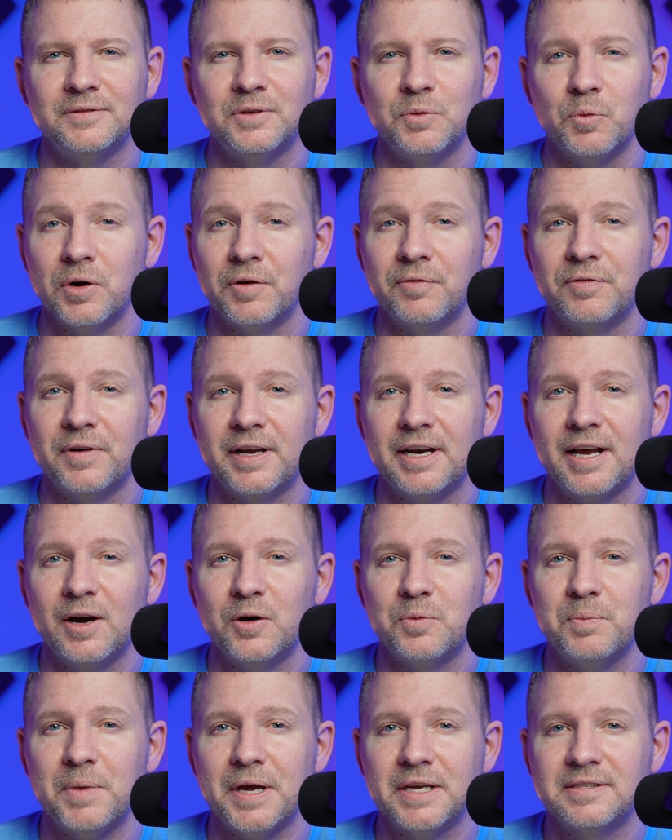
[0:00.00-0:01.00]
Want to find out
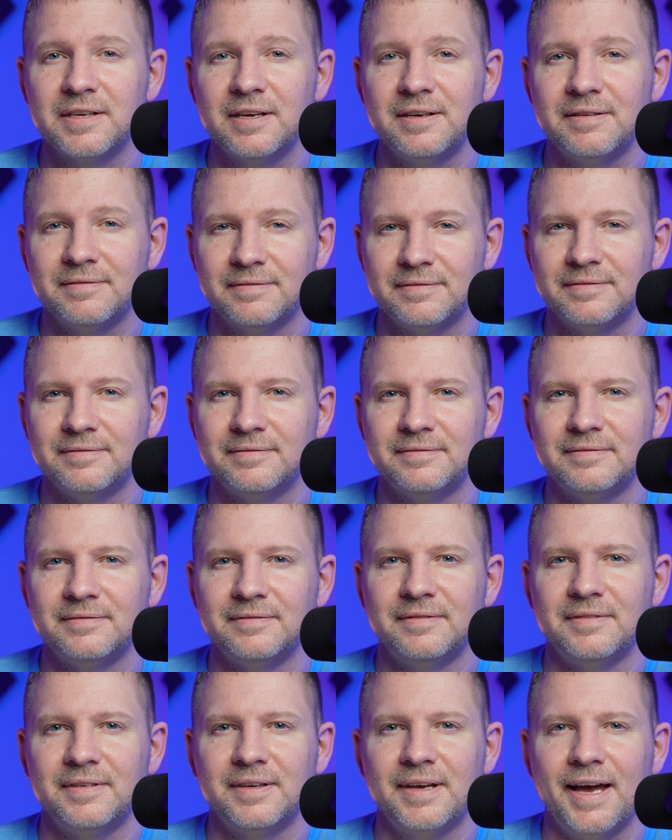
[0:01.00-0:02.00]
who makes it?
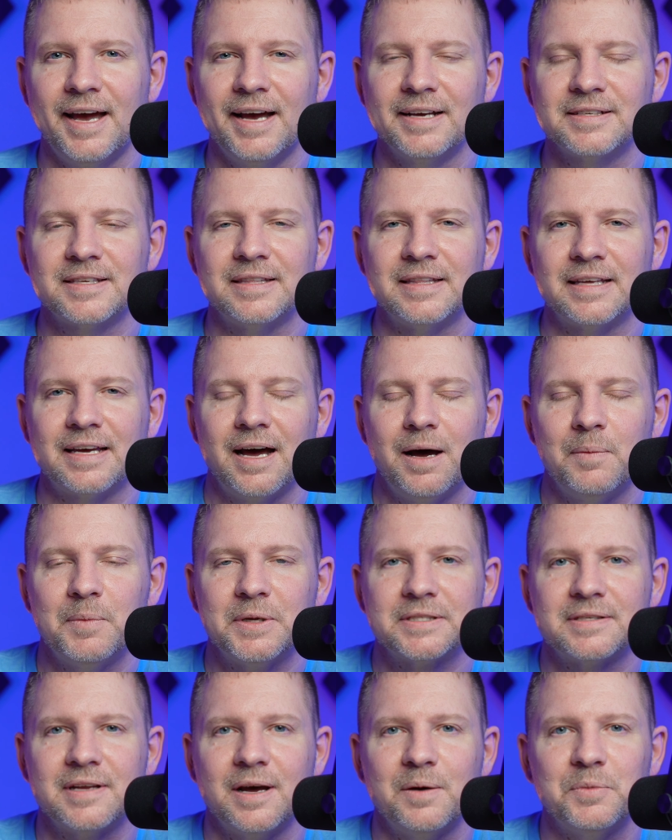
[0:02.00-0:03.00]
Ask in the
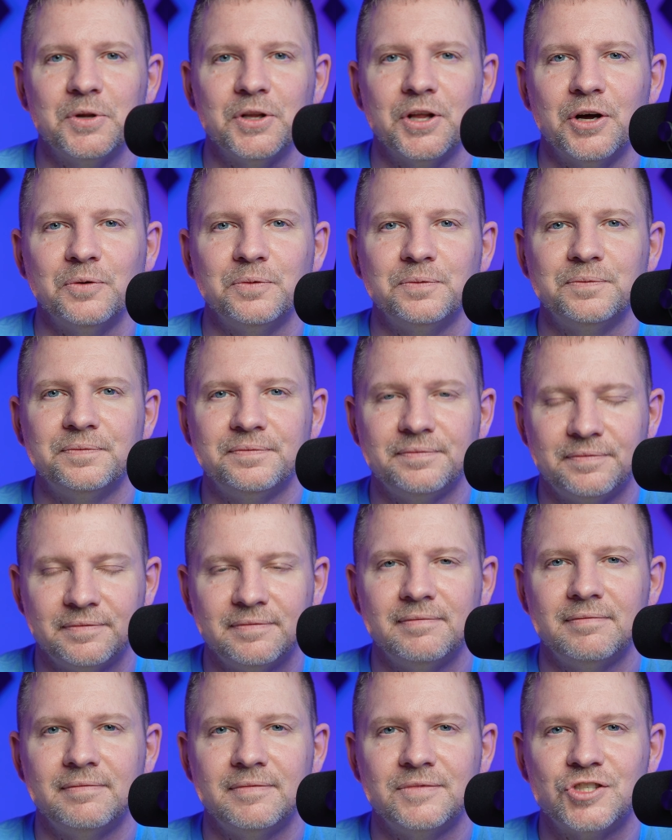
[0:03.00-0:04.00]
comments down below.
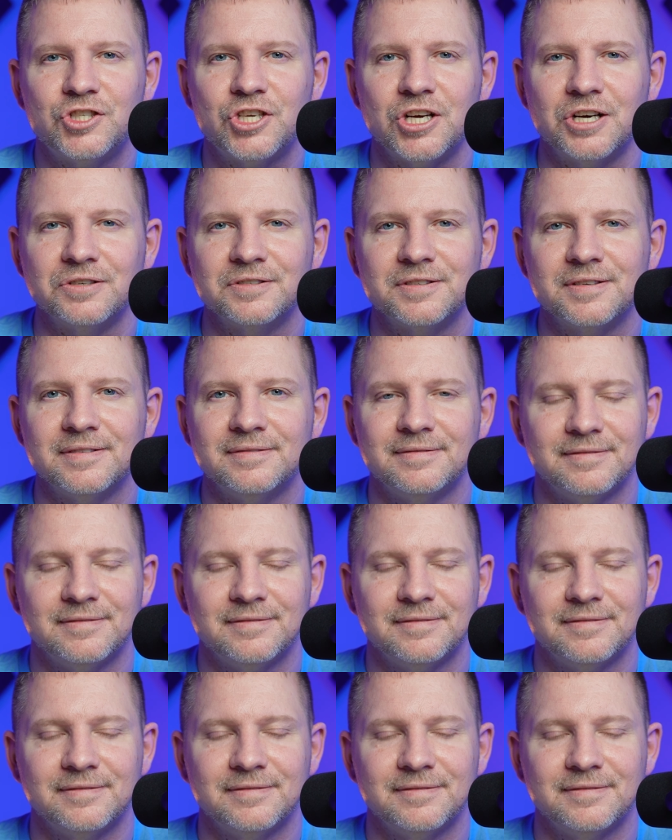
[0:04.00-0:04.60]
Cheers.